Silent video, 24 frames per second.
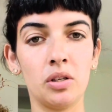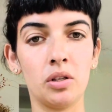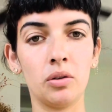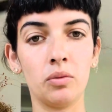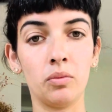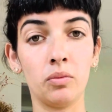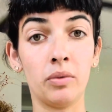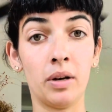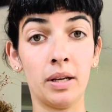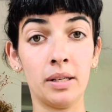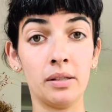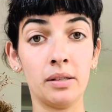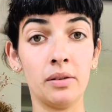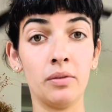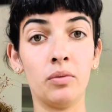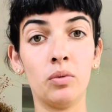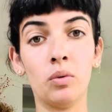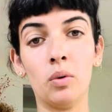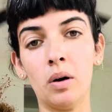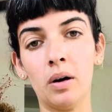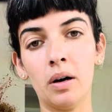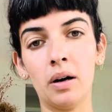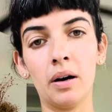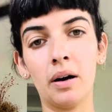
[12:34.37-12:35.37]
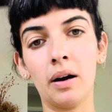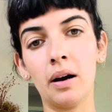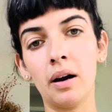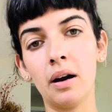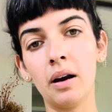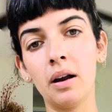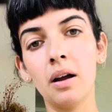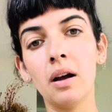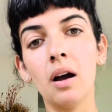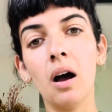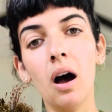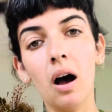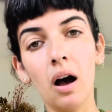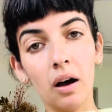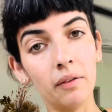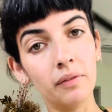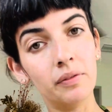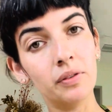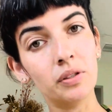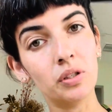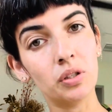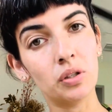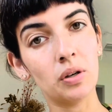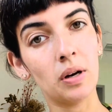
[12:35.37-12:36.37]
reservoir of
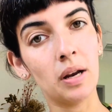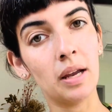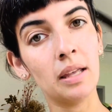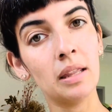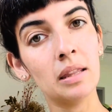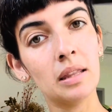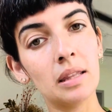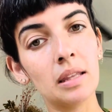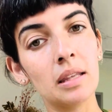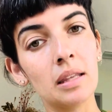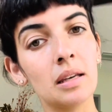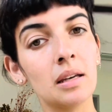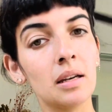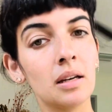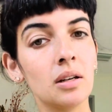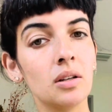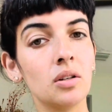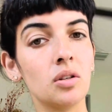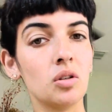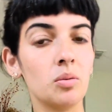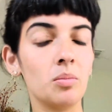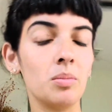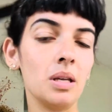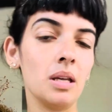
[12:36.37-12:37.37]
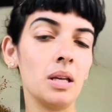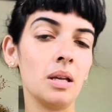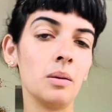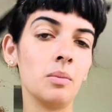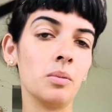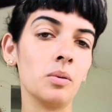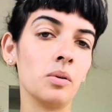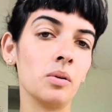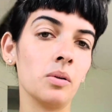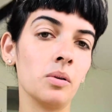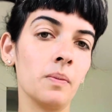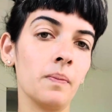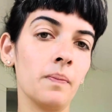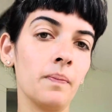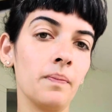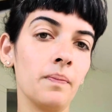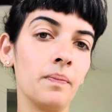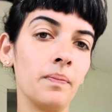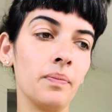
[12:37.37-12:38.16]
strength to be able